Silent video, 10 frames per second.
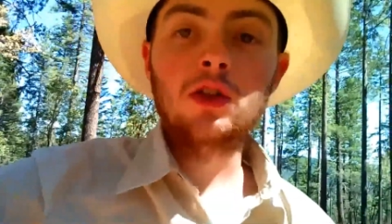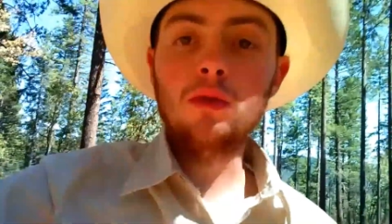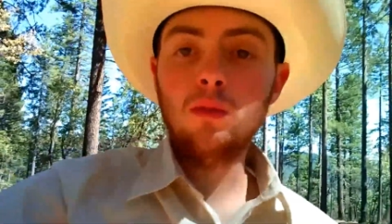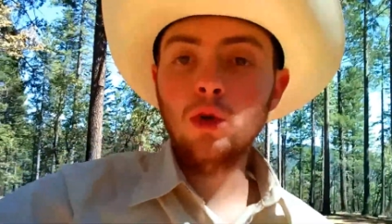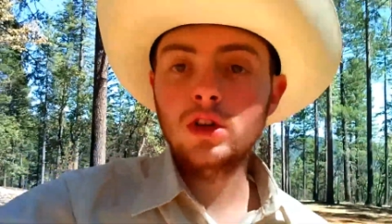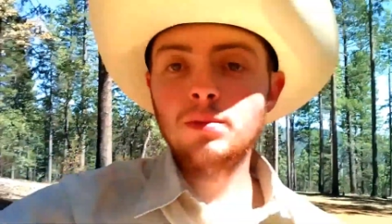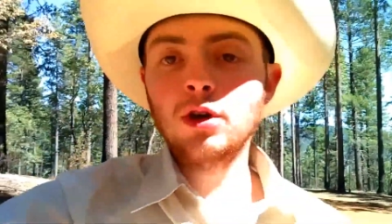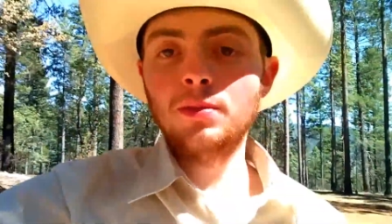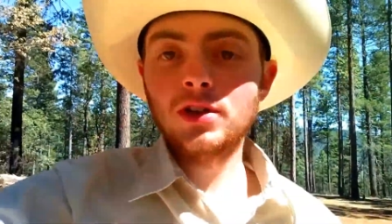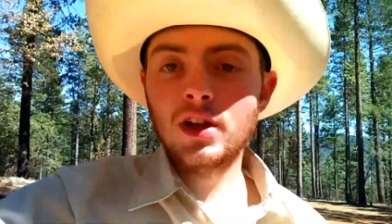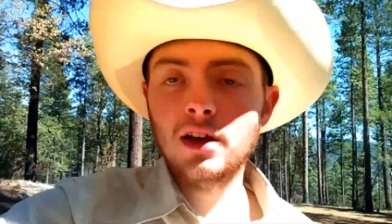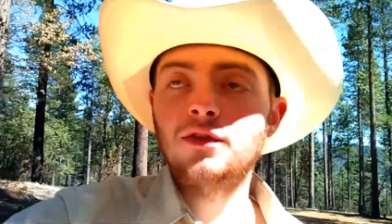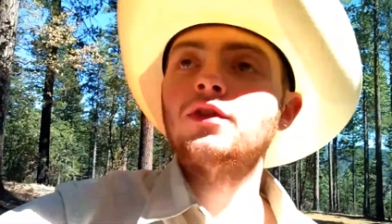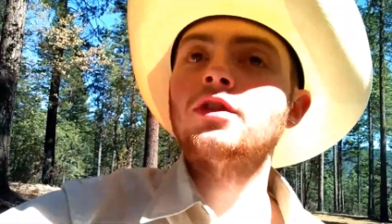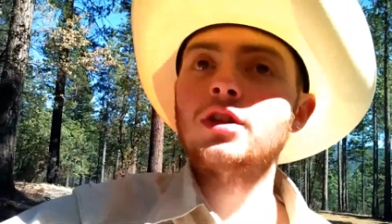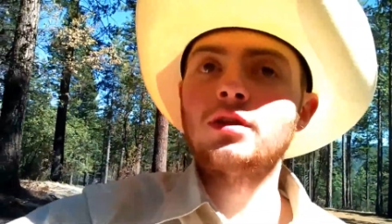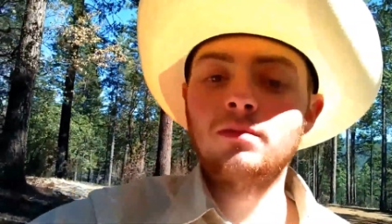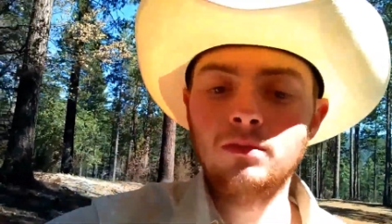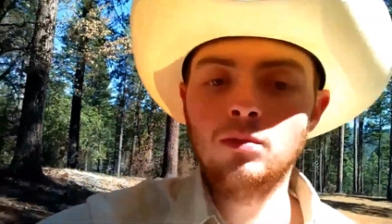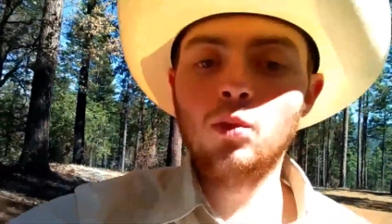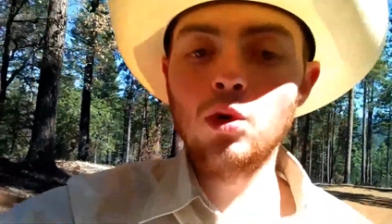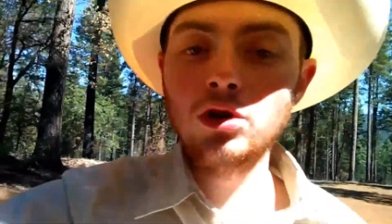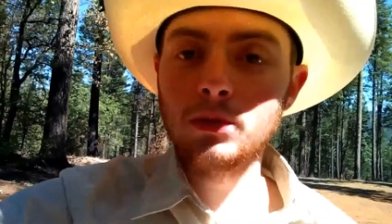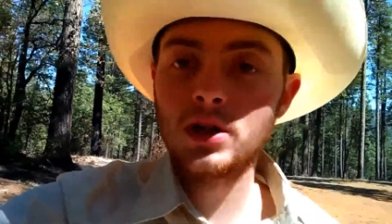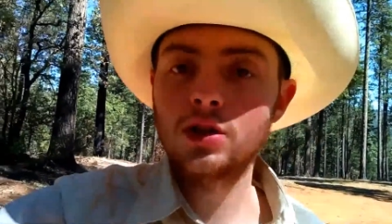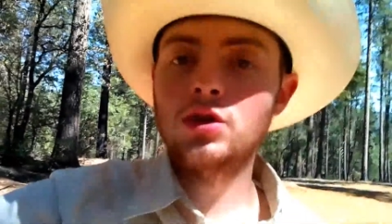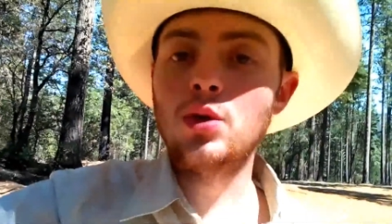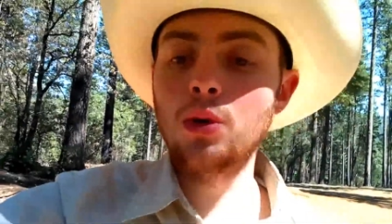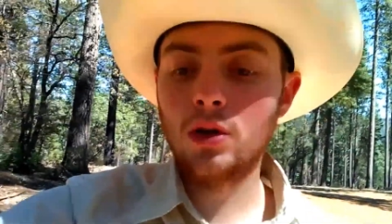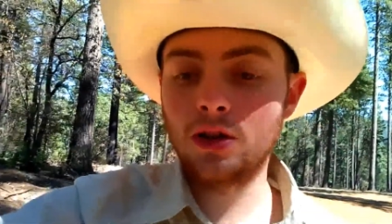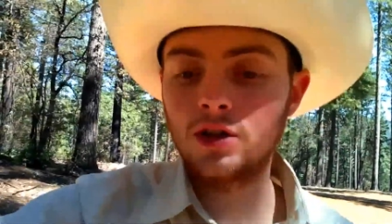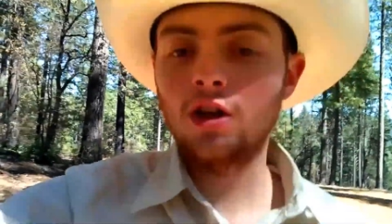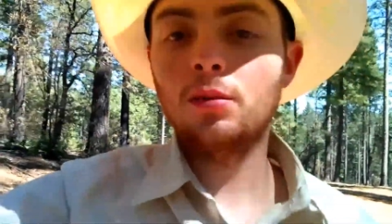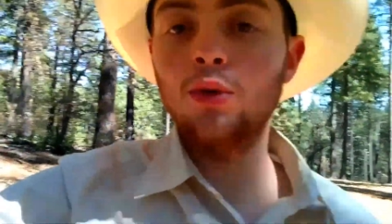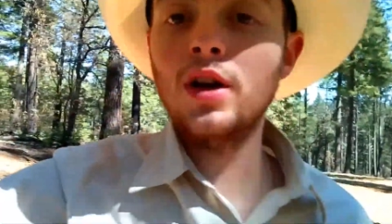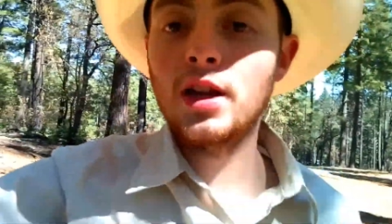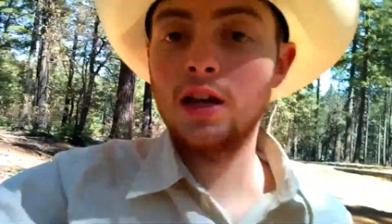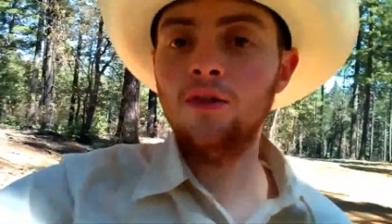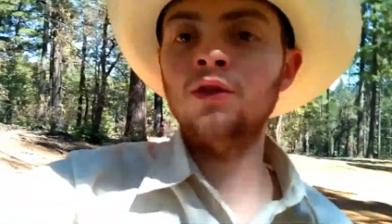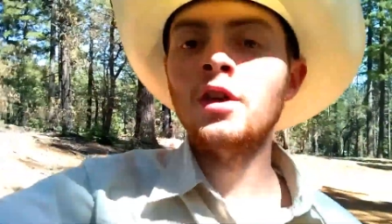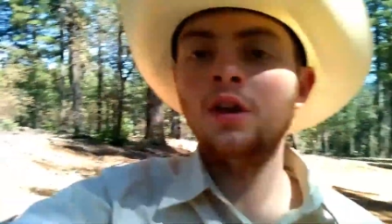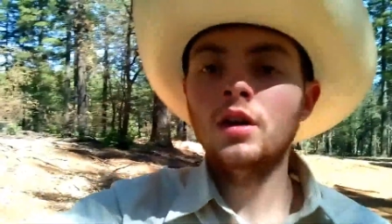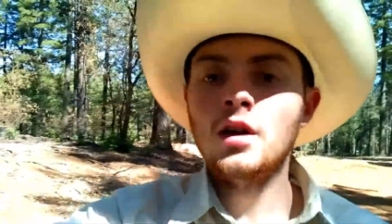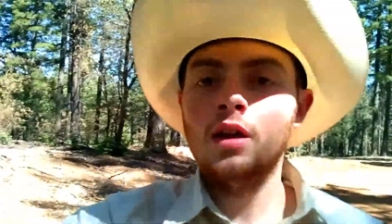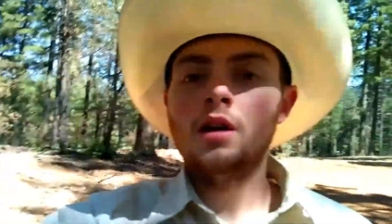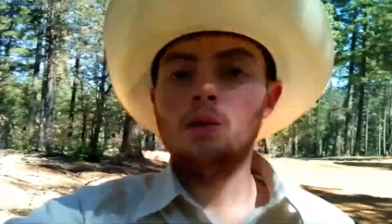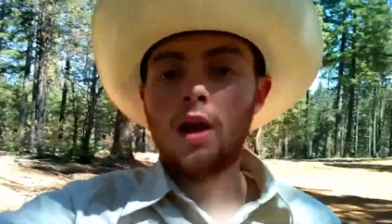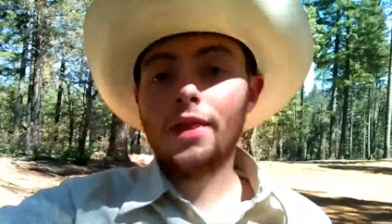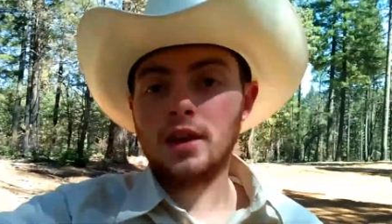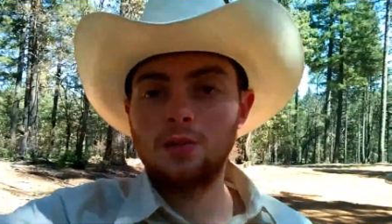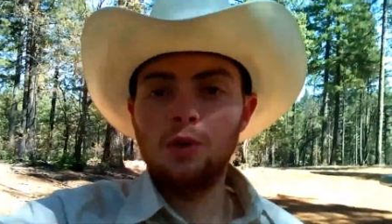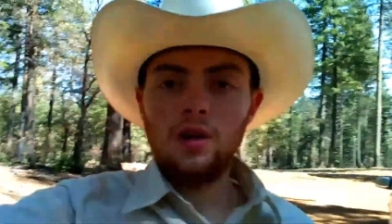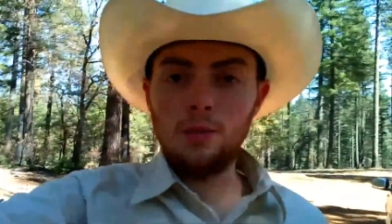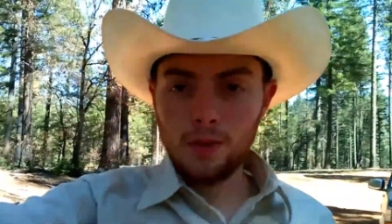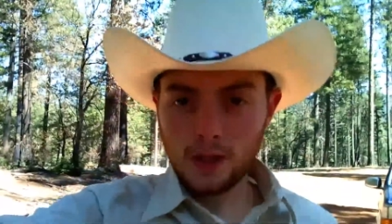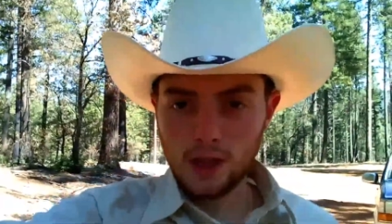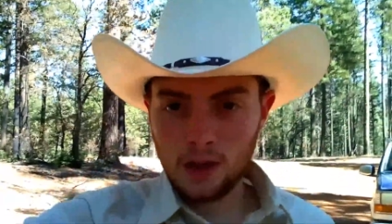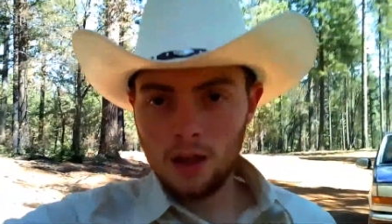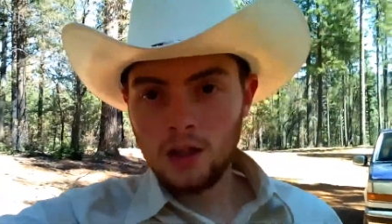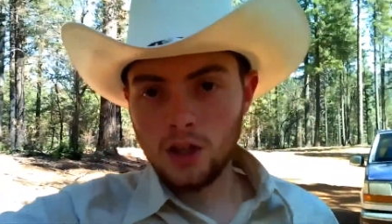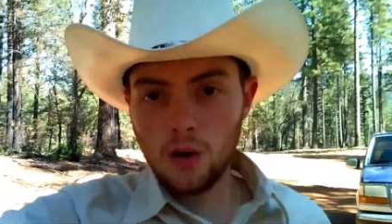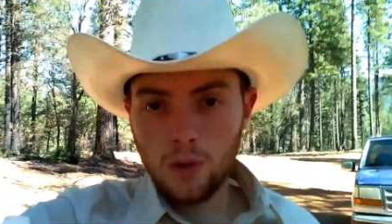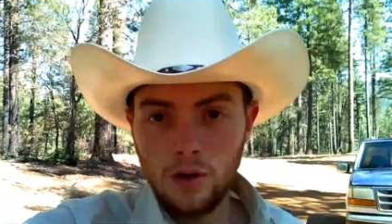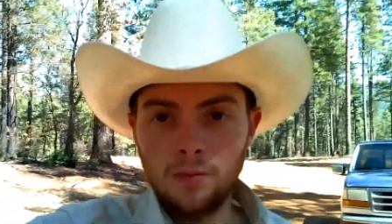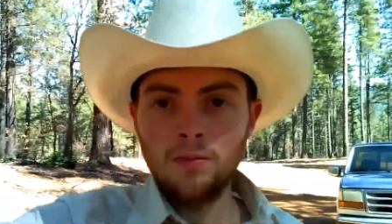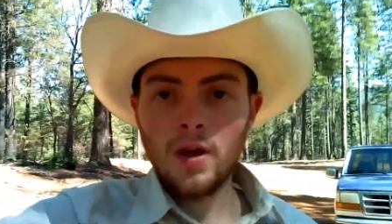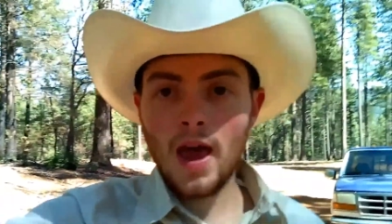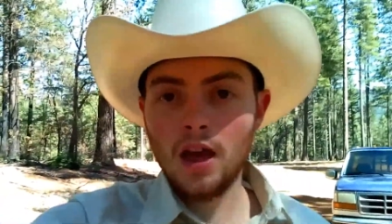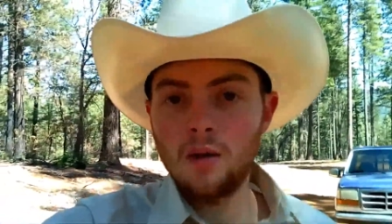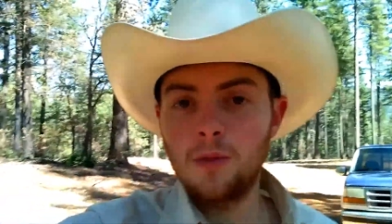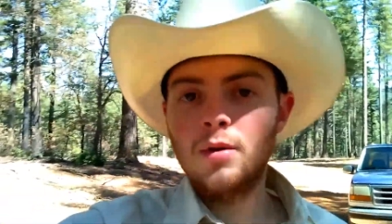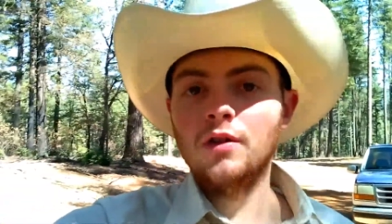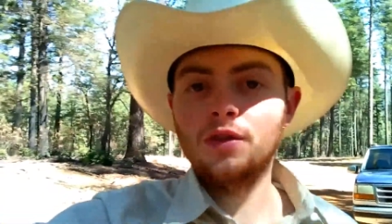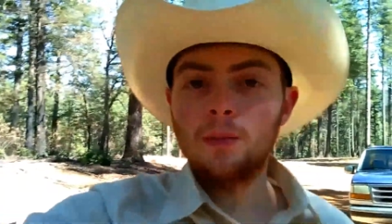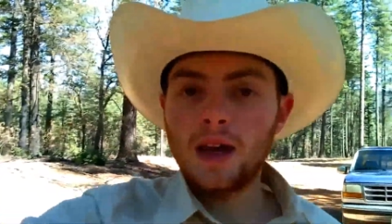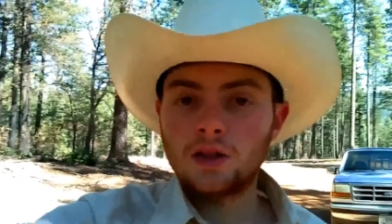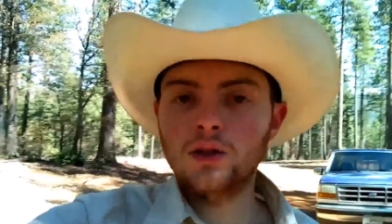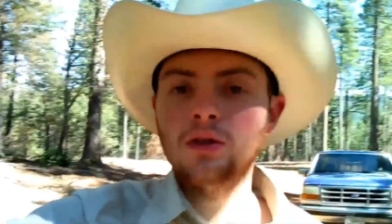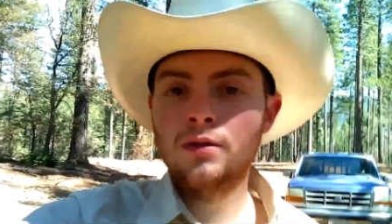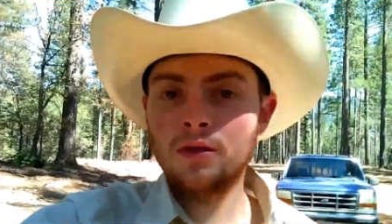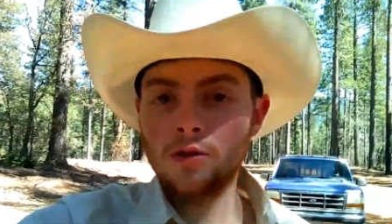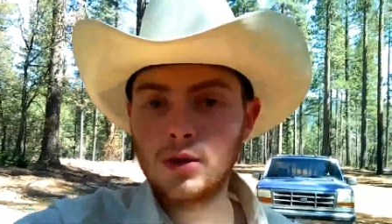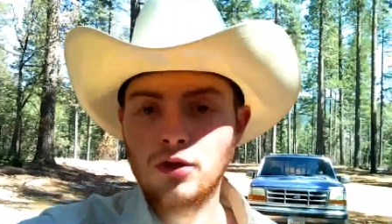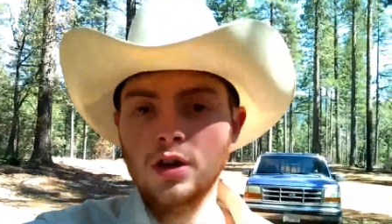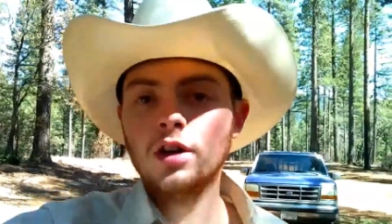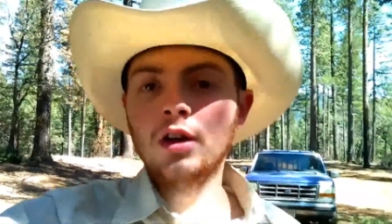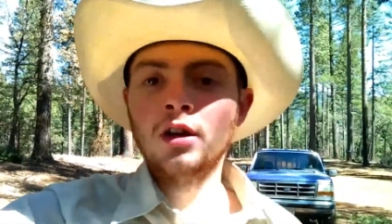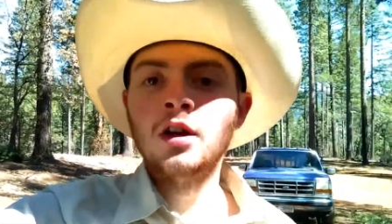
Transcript: good multi-purpose knife. It's a woodsman's tool. It's not a pretty knife. Well, I think it's pretty, but it's not one you hang up above the mantle. There's my truck.